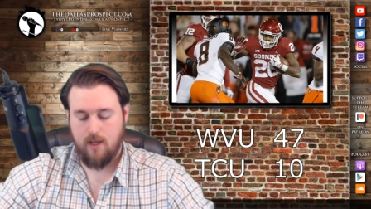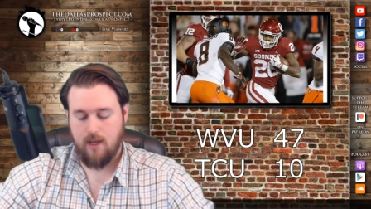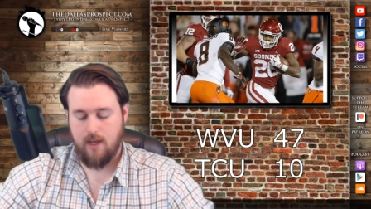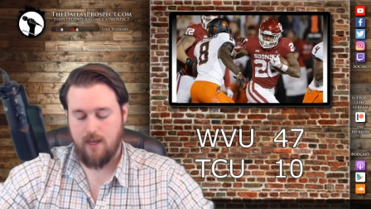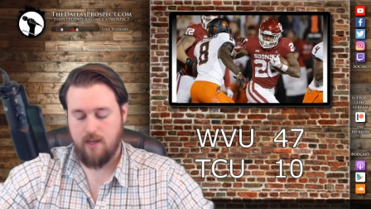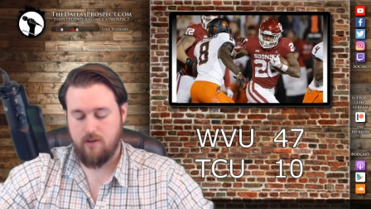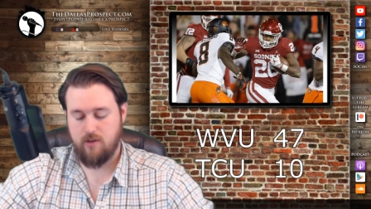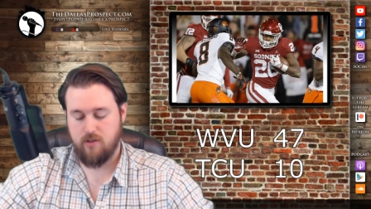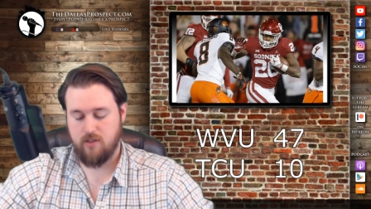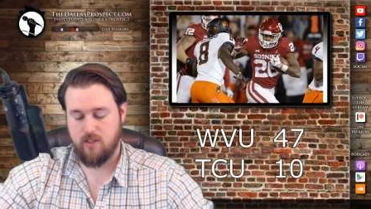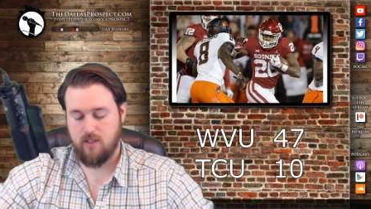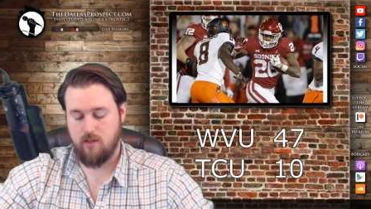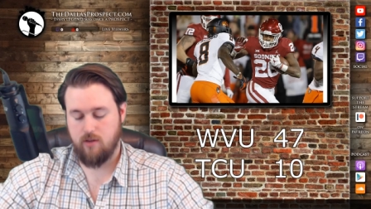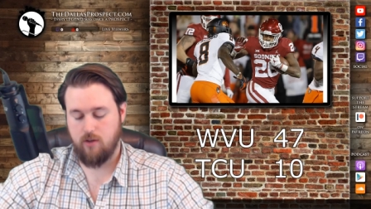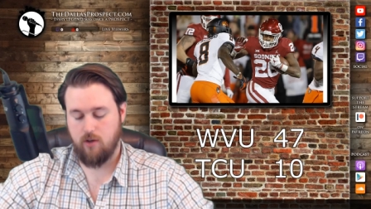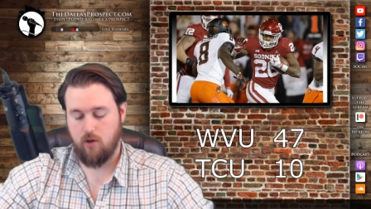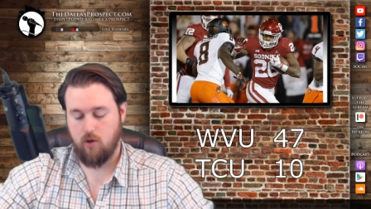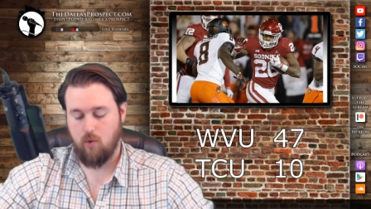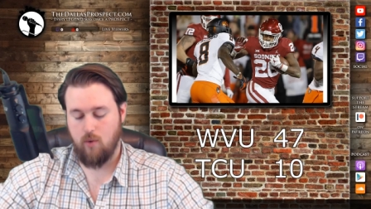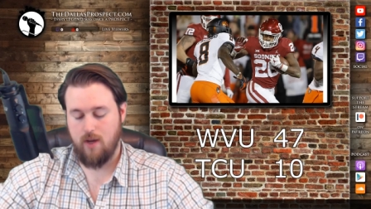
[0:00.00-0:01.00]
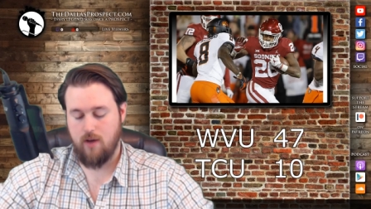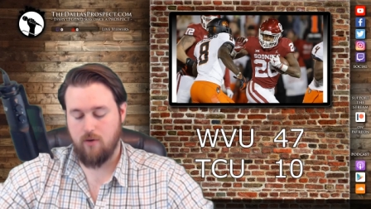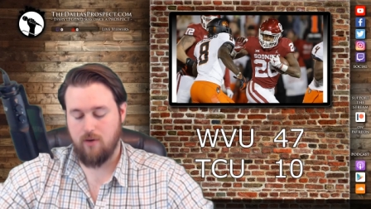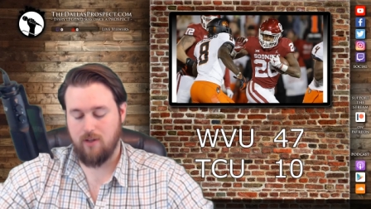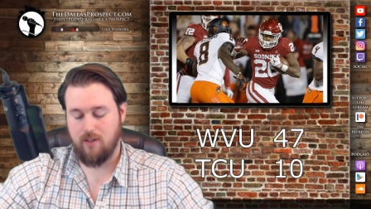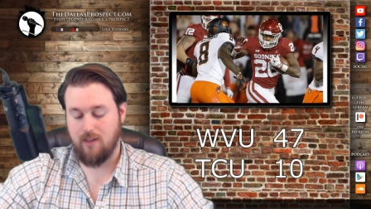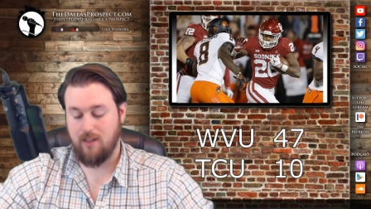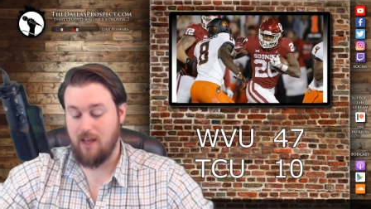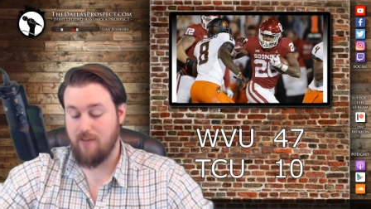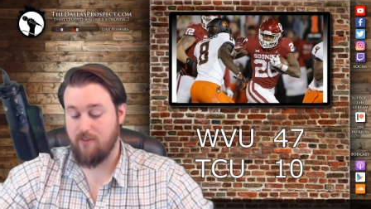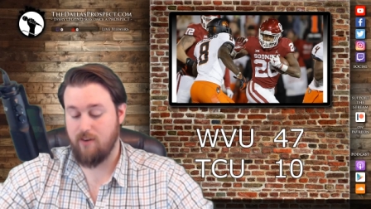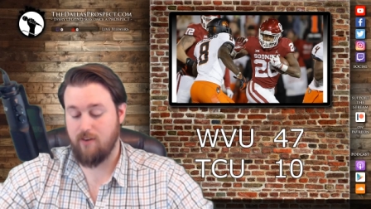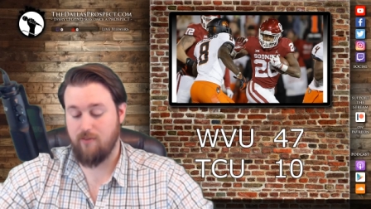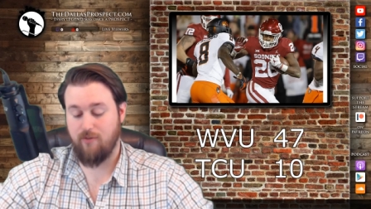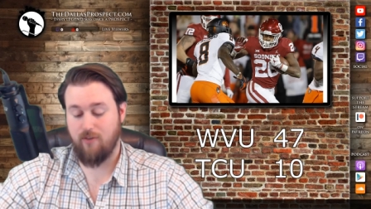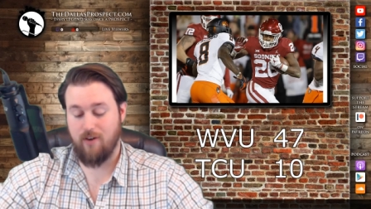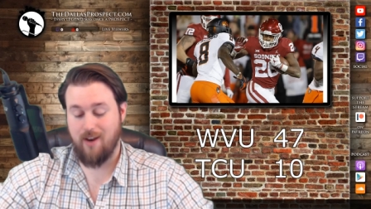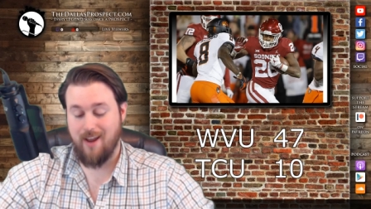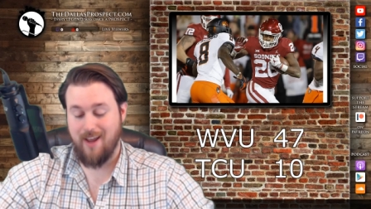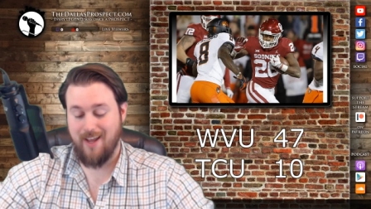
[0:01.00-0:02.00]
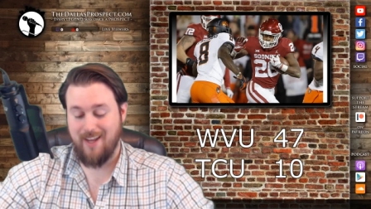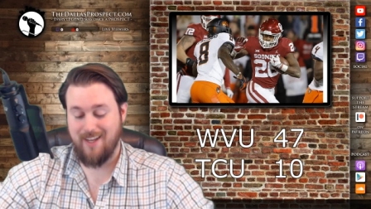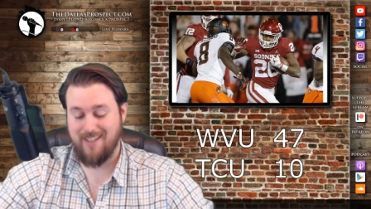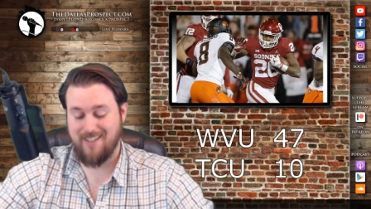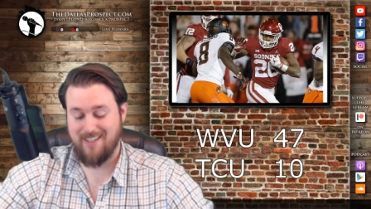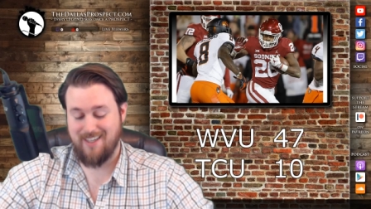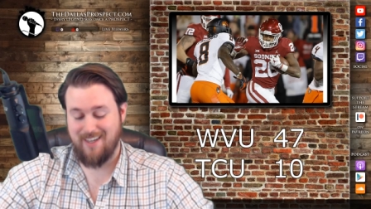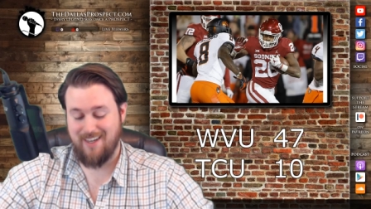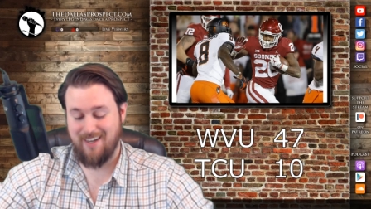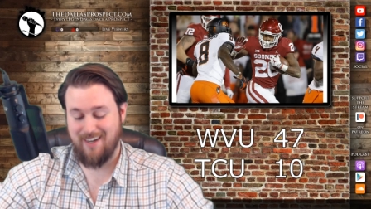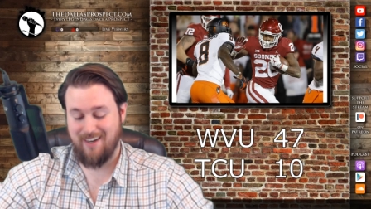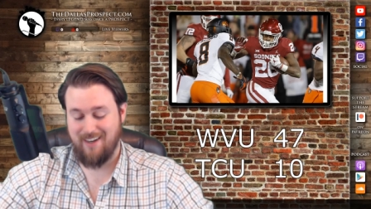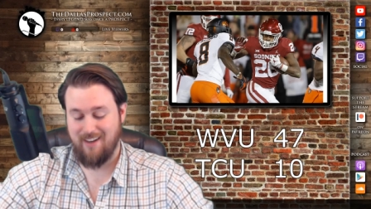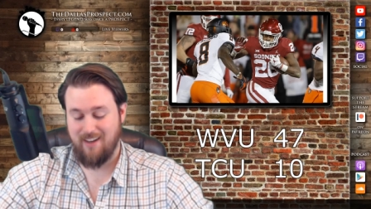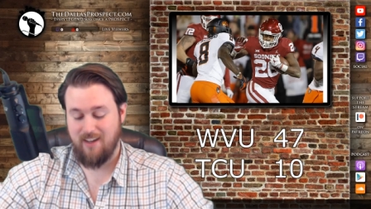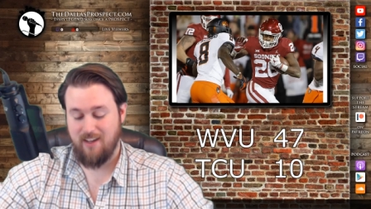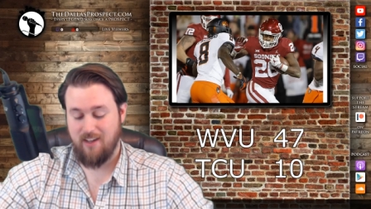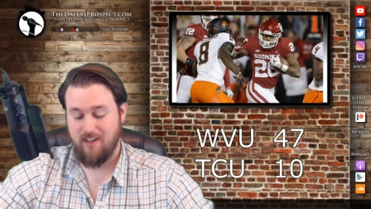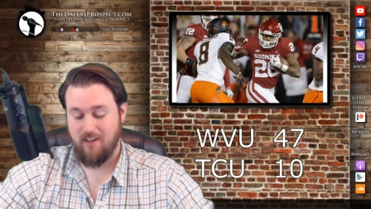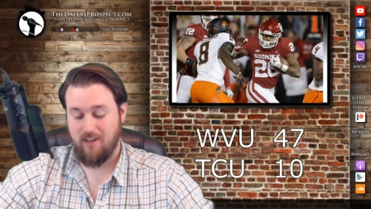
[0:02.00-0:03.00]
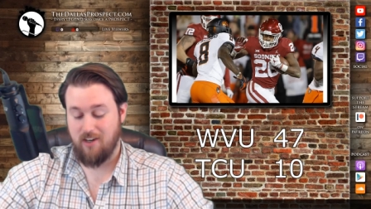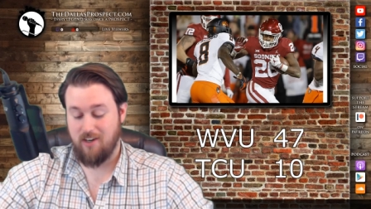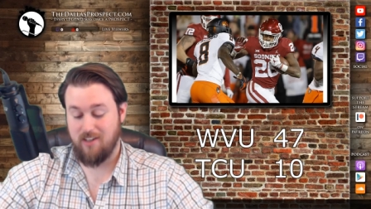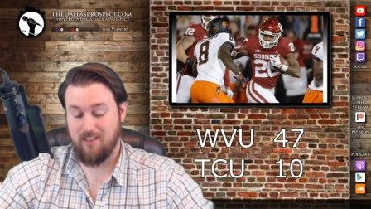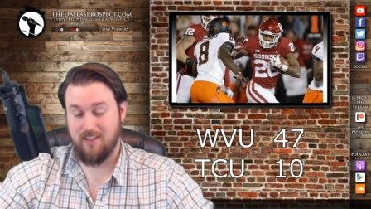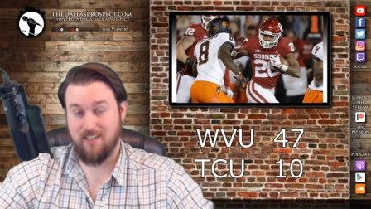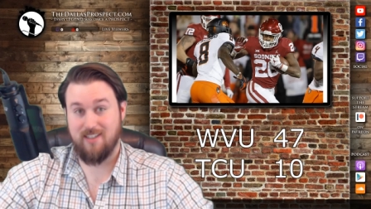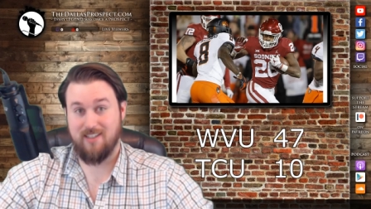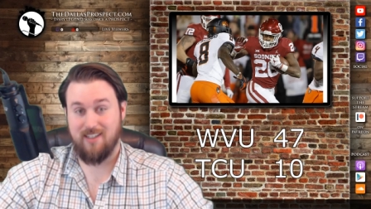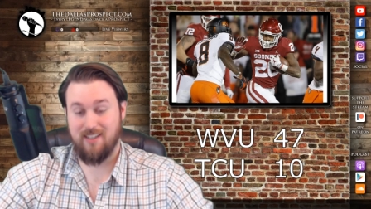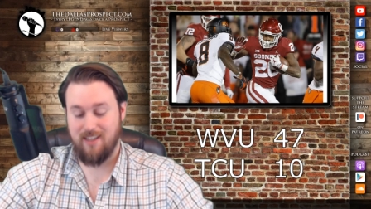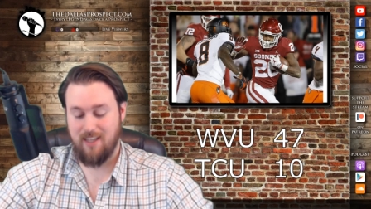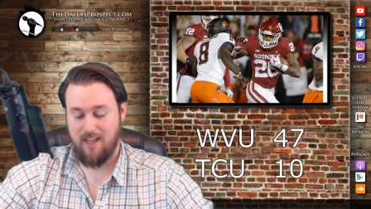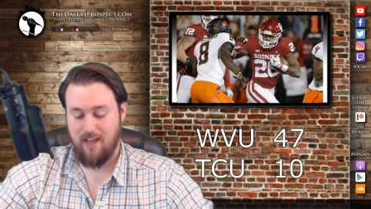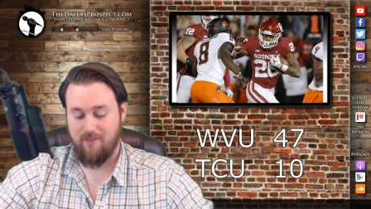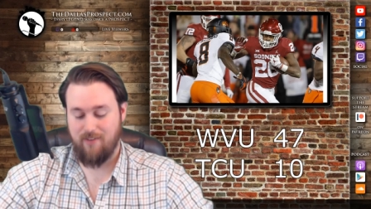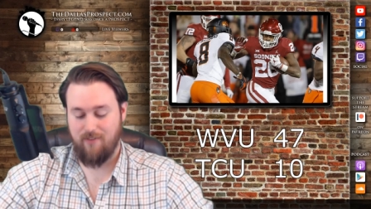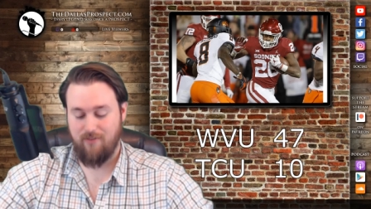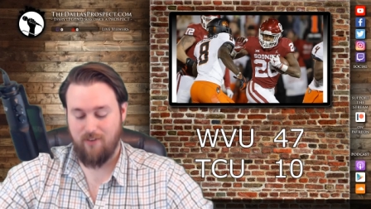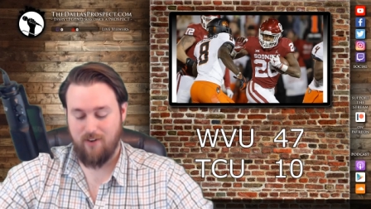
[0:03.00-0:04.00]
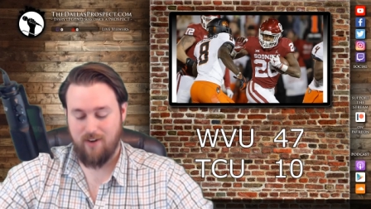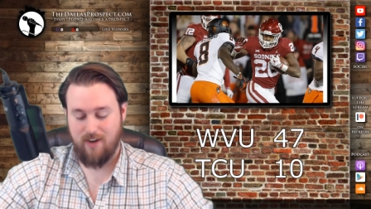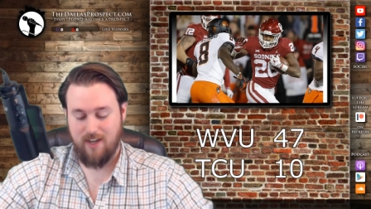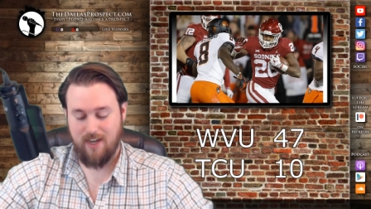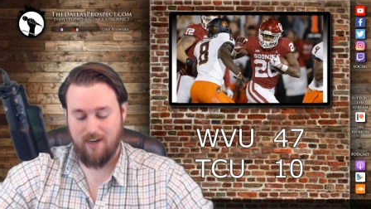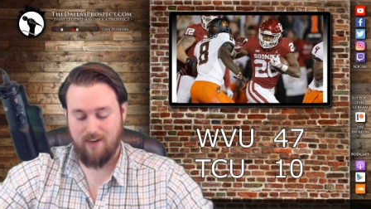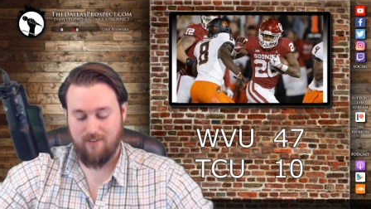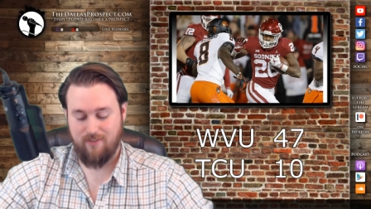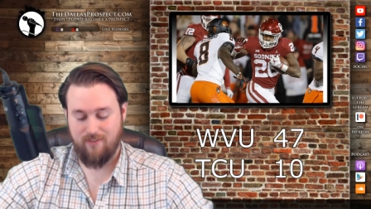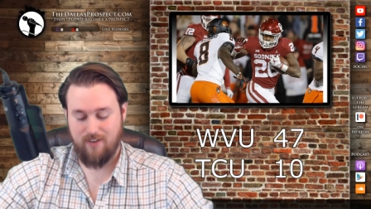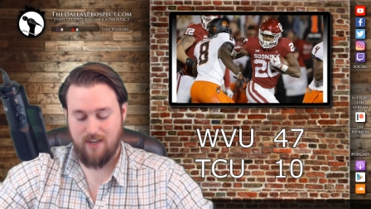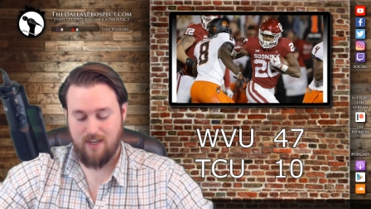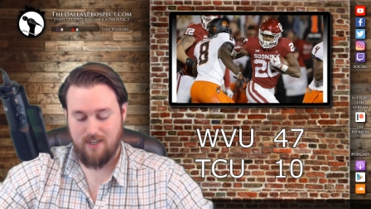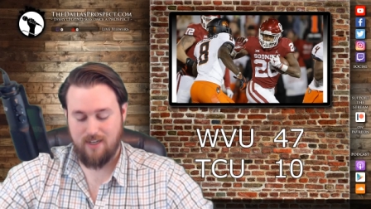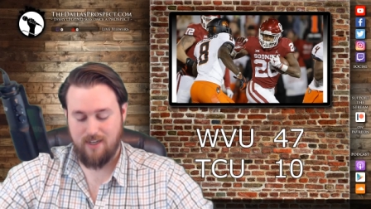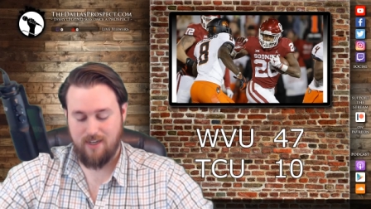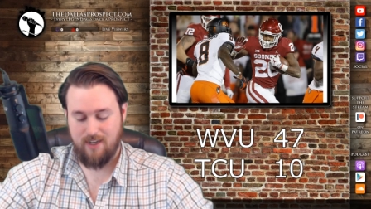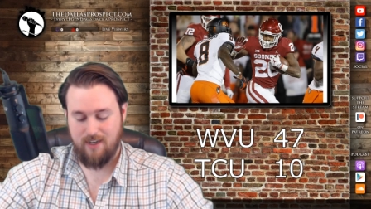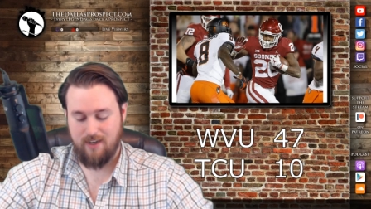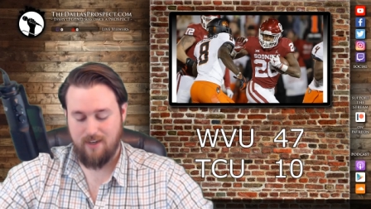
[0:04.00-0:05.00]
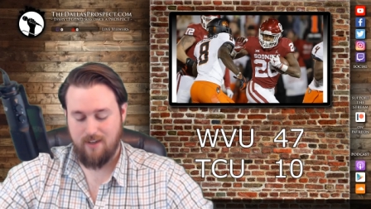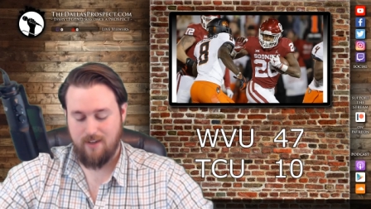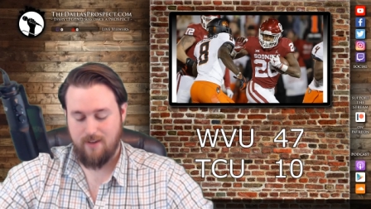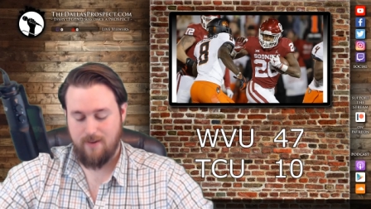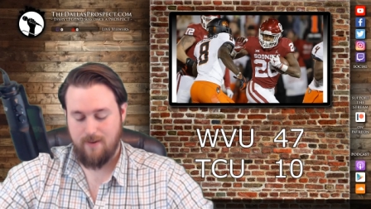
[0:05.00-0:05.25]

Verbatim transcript: Anderson on the ground, 11 for 19. Collins, 11 for negative 9.